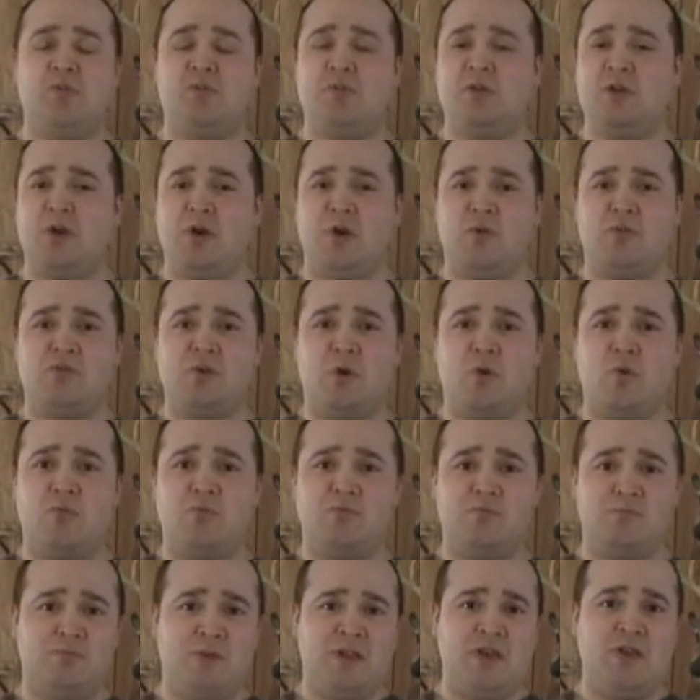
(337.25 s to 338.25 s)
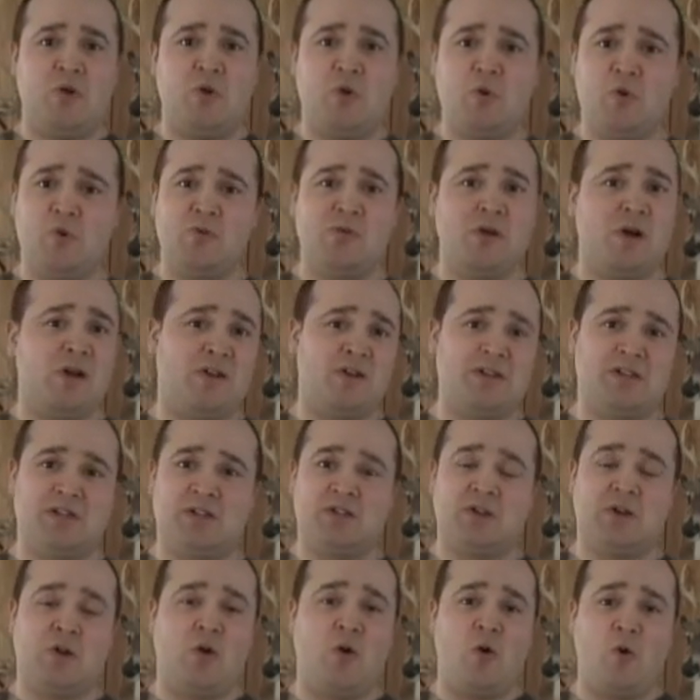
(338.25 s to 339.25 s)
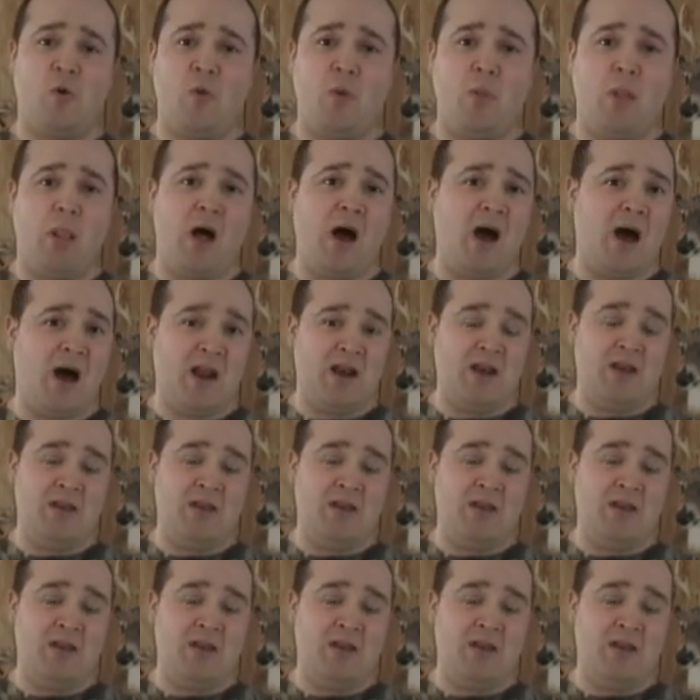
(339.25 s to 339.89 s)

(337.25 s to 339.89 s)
don't be hooting on this a whole lot.